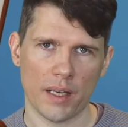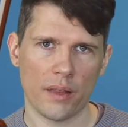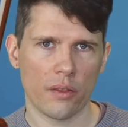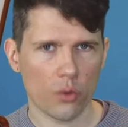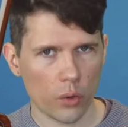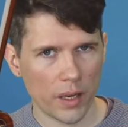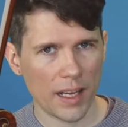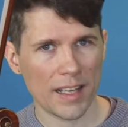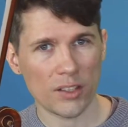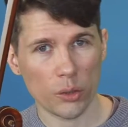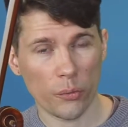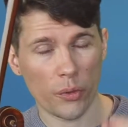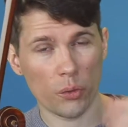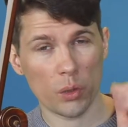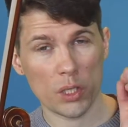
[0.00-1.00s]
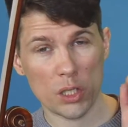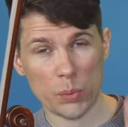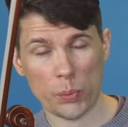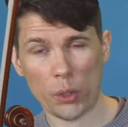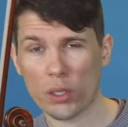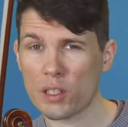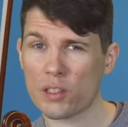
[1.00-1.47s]
in the regard of the
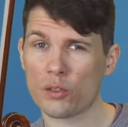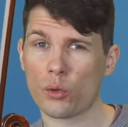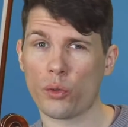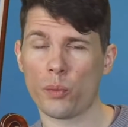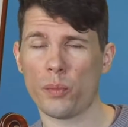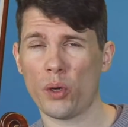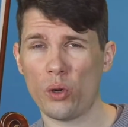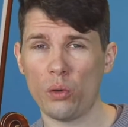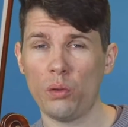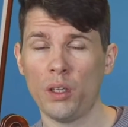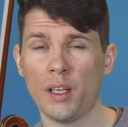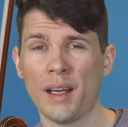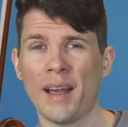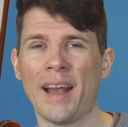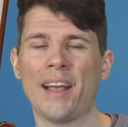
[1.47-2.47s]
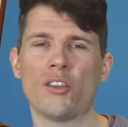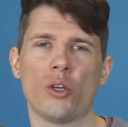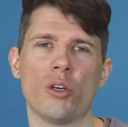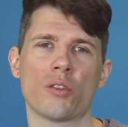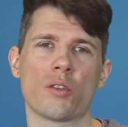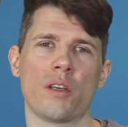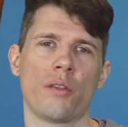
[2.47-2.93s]
response to the bow and
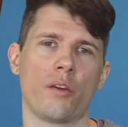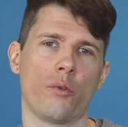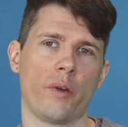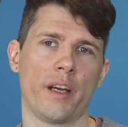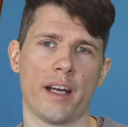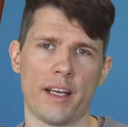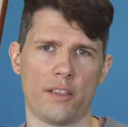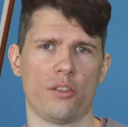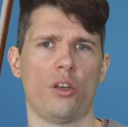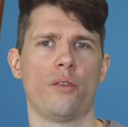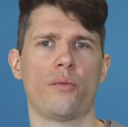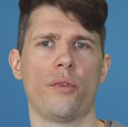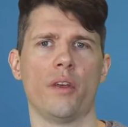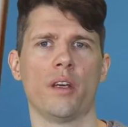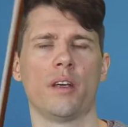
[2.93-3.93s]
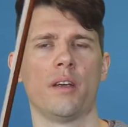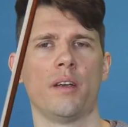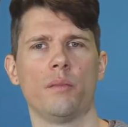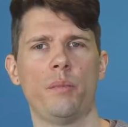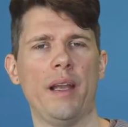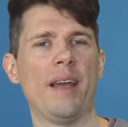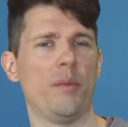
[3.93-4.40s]
also in the regard of the
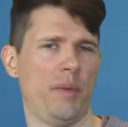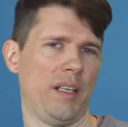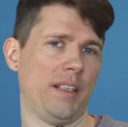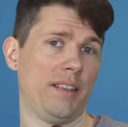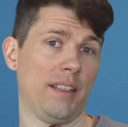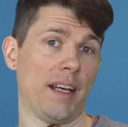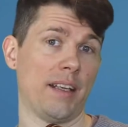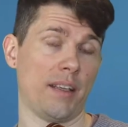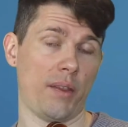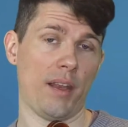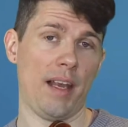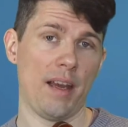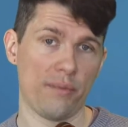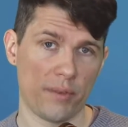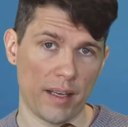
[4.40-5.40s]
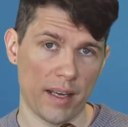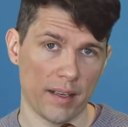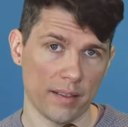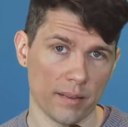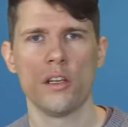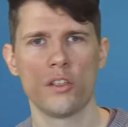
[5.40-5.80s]
playability under the left hand.